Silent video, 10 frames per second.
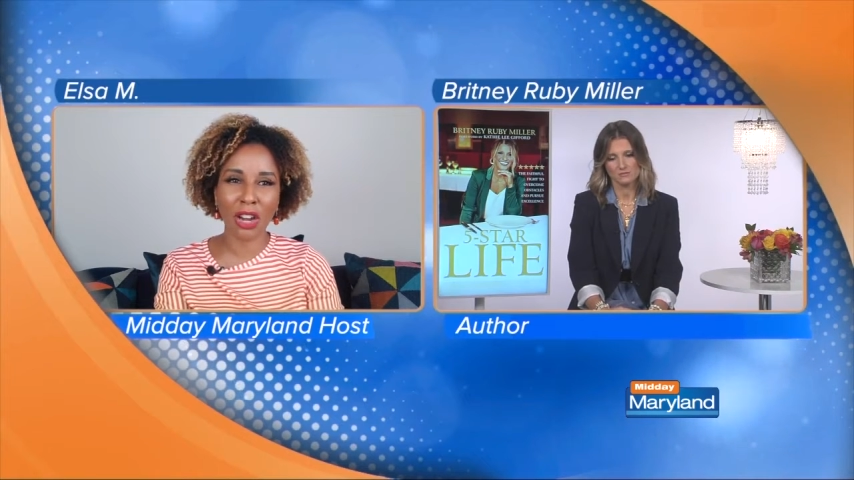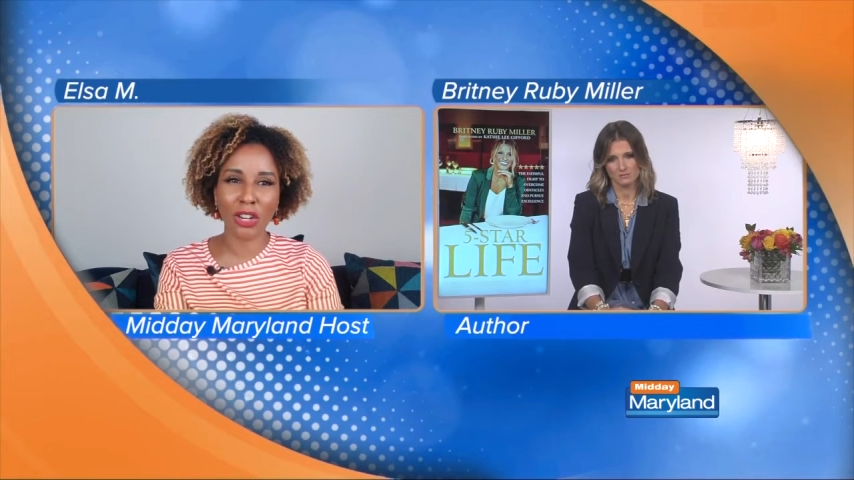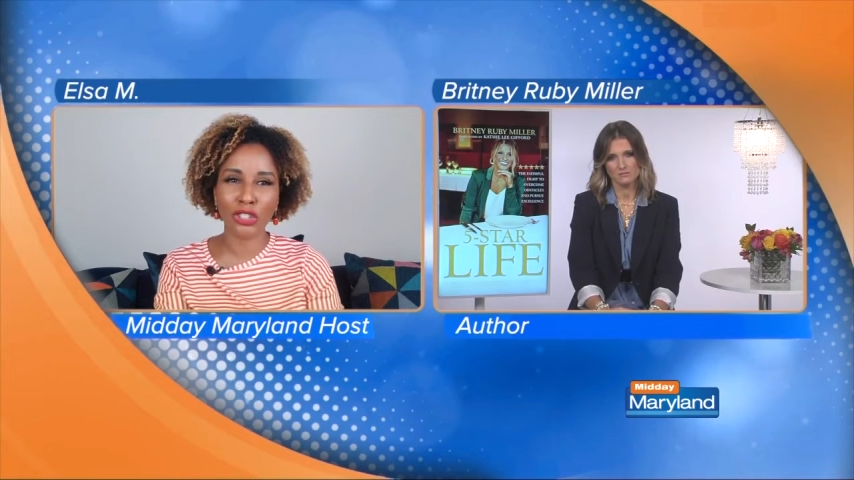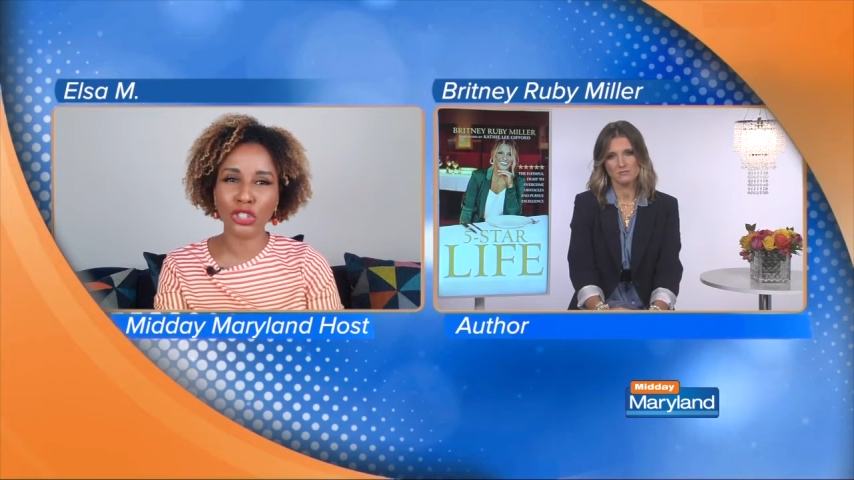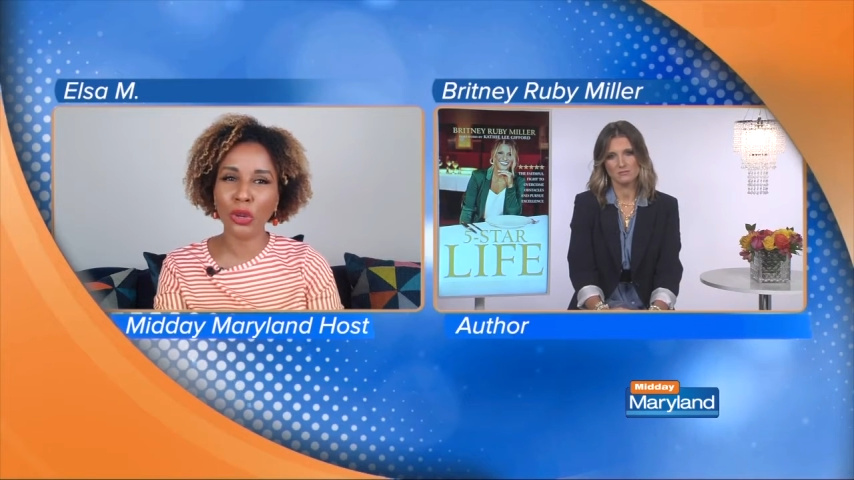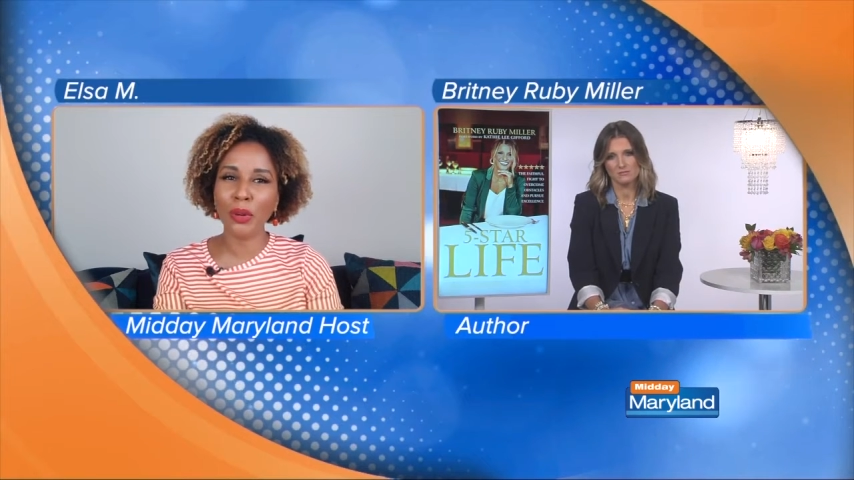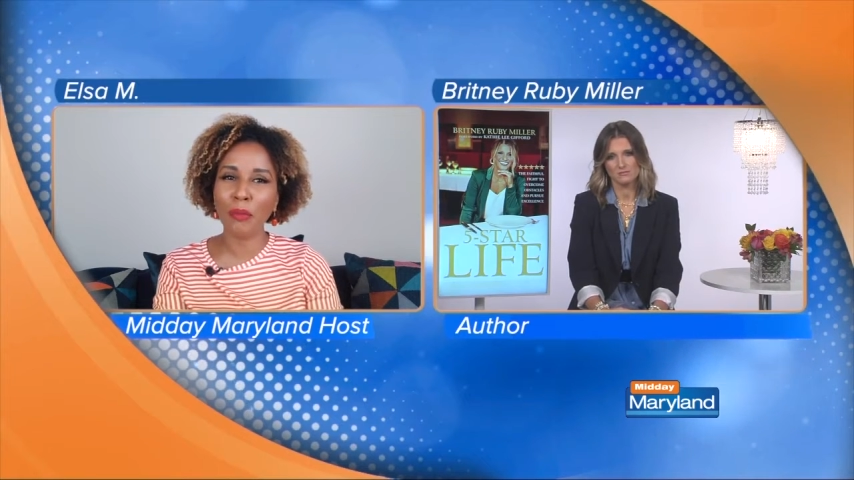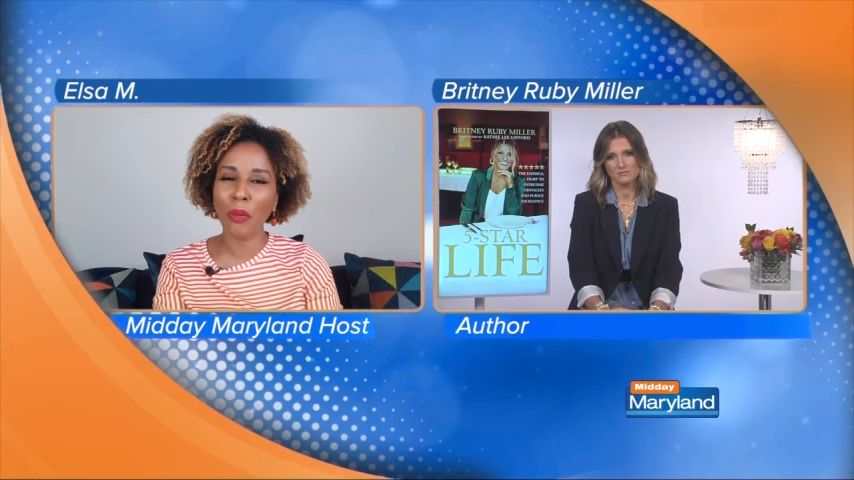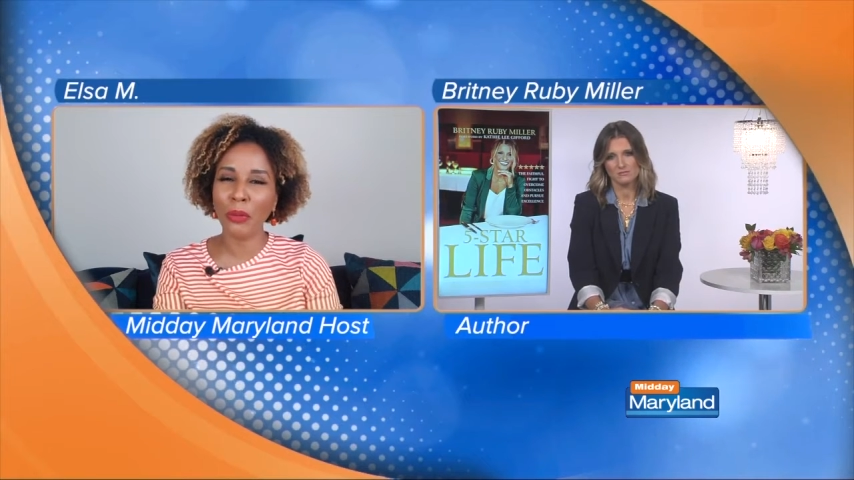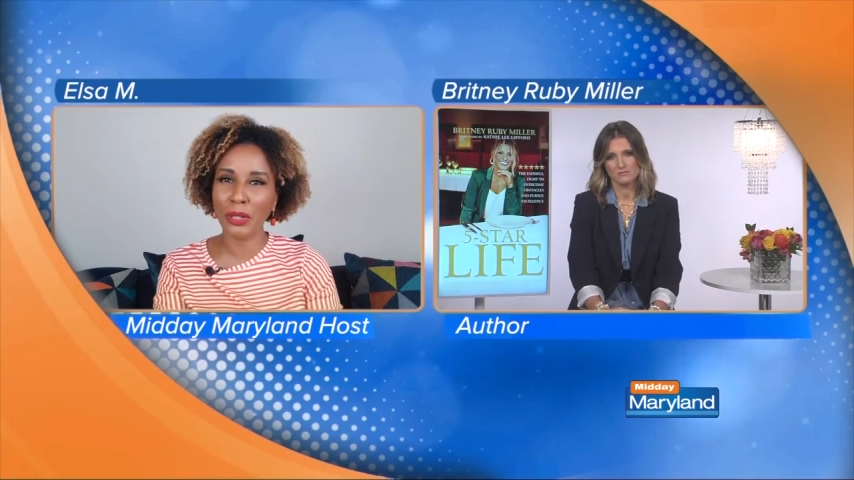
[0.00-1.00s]
are so
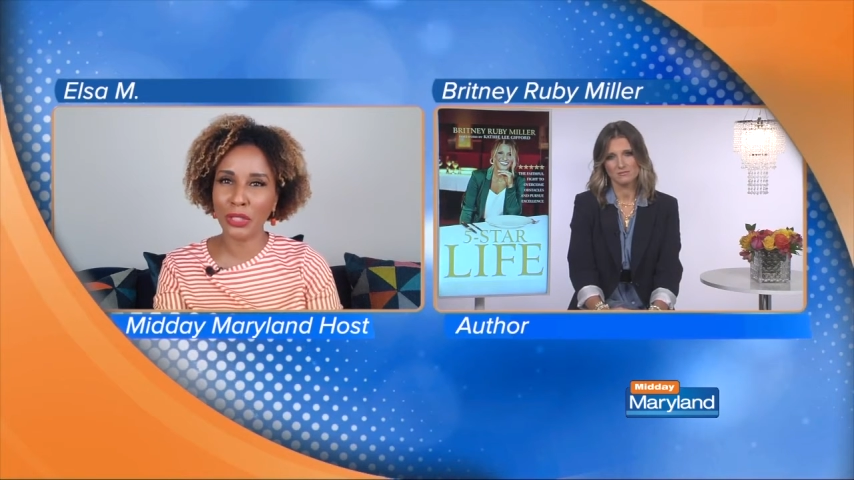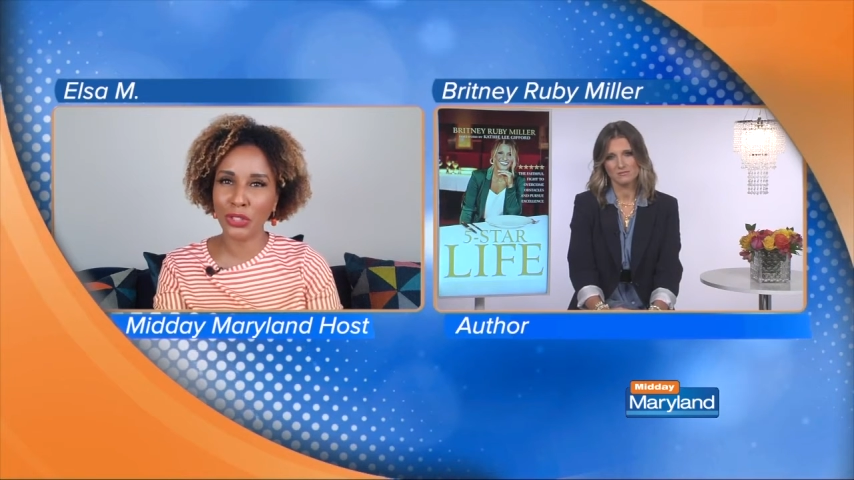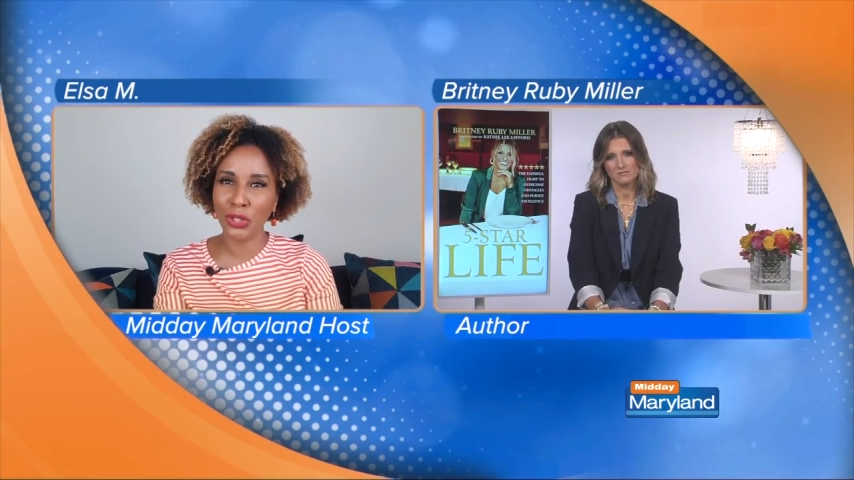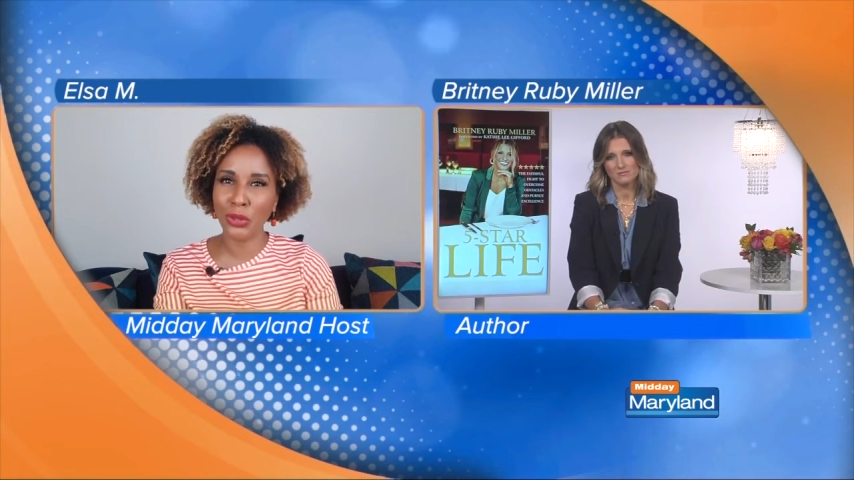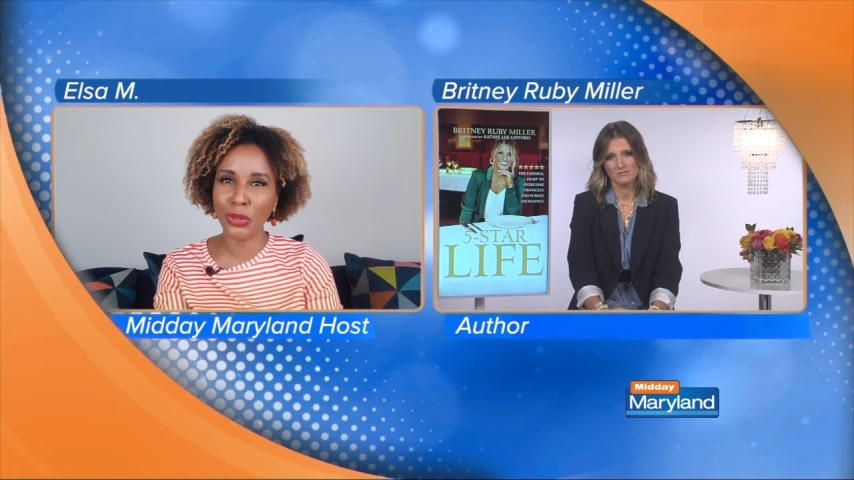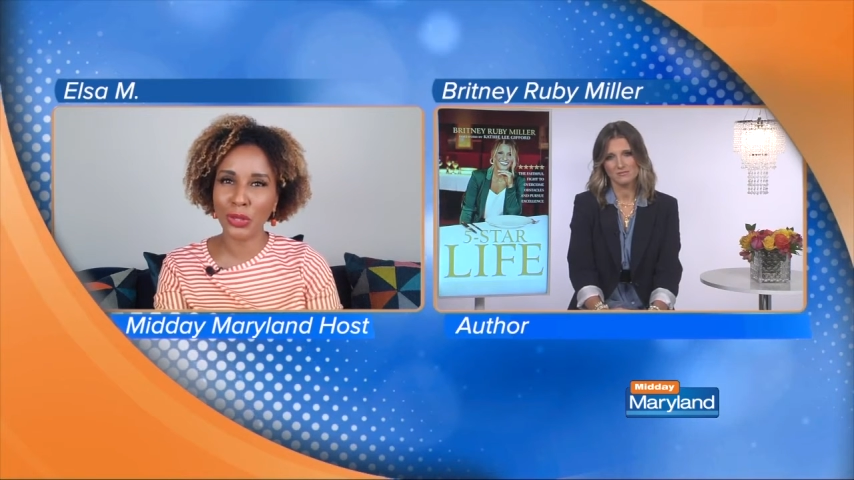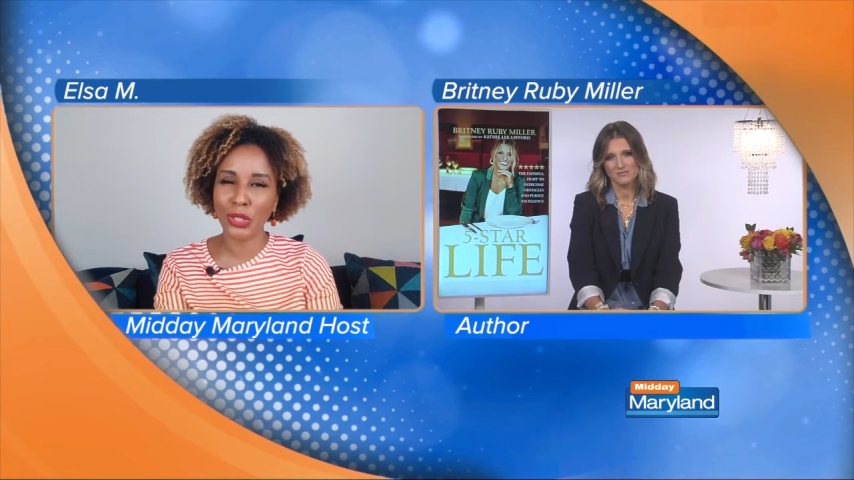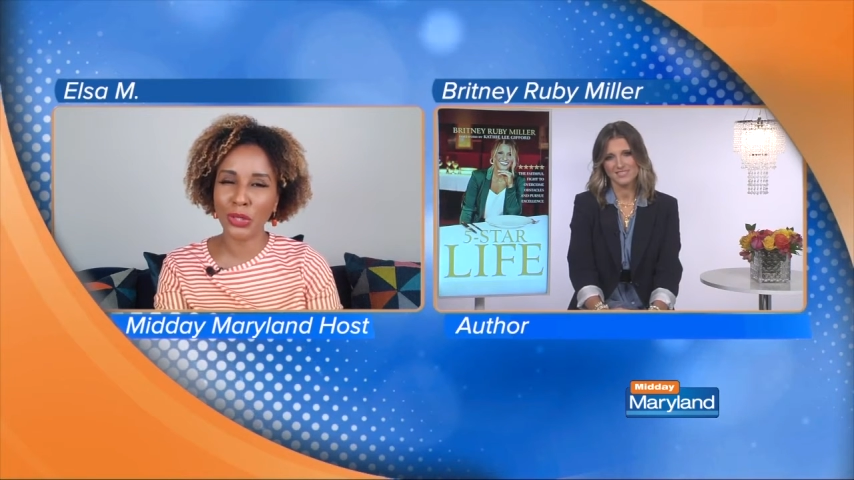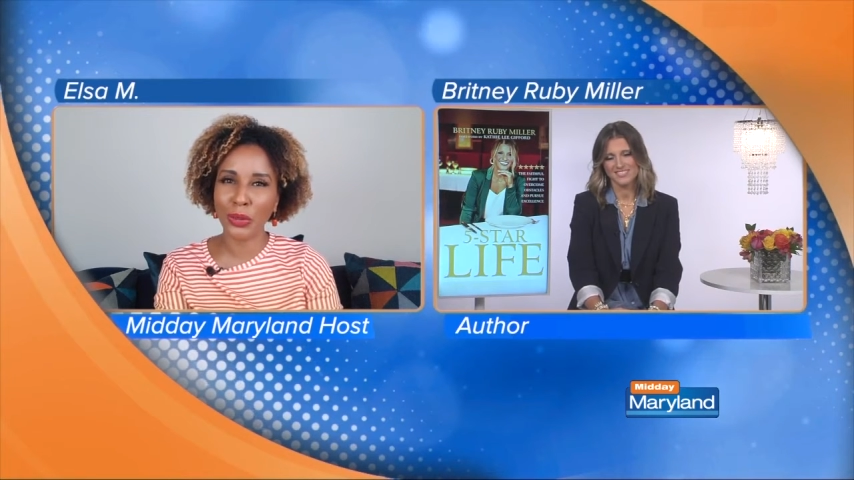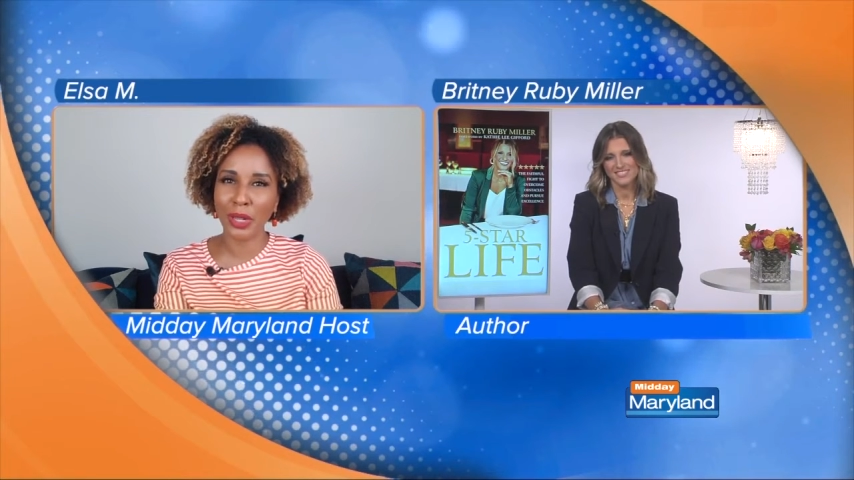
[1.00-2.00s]
important to your
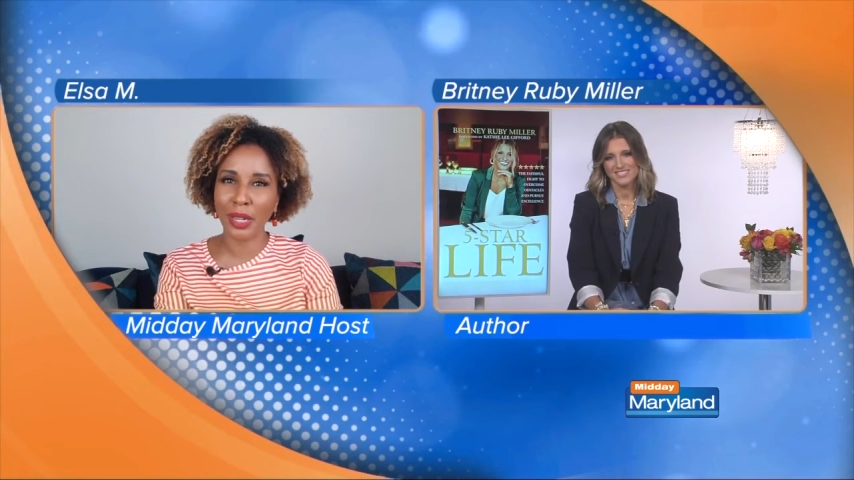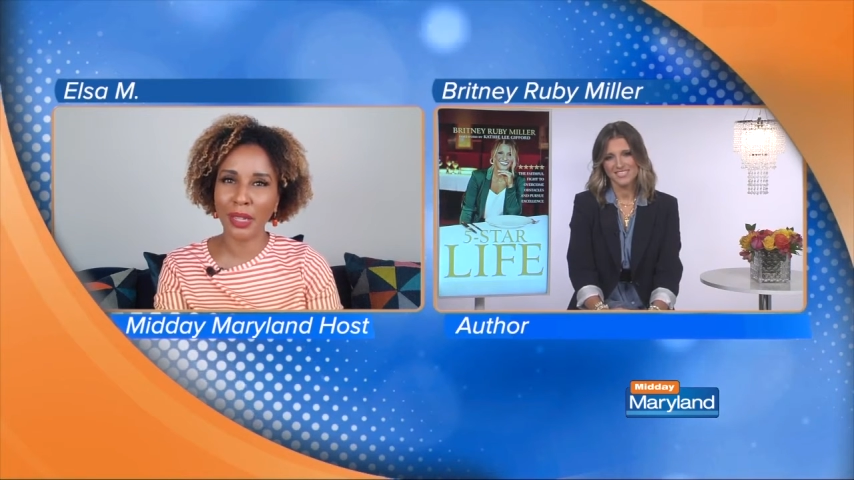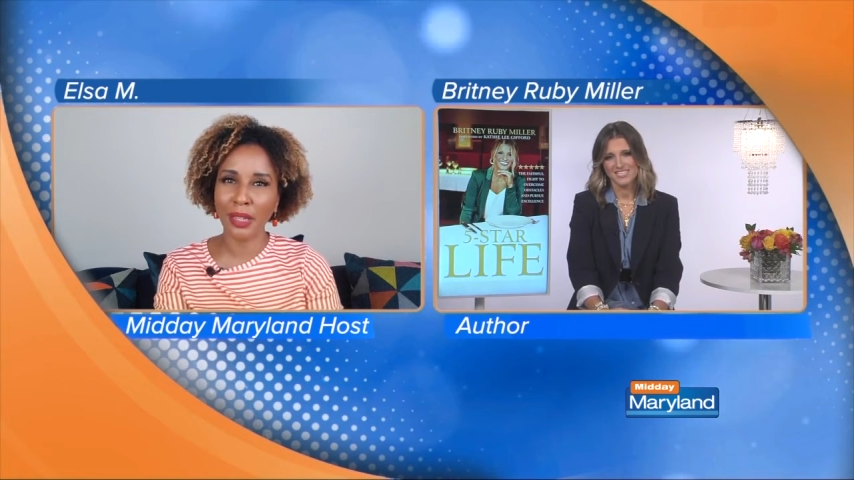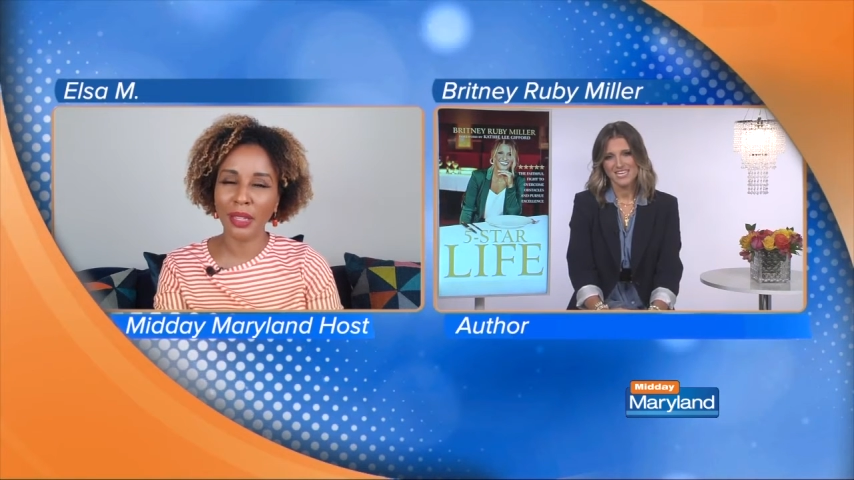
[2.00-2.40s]
story.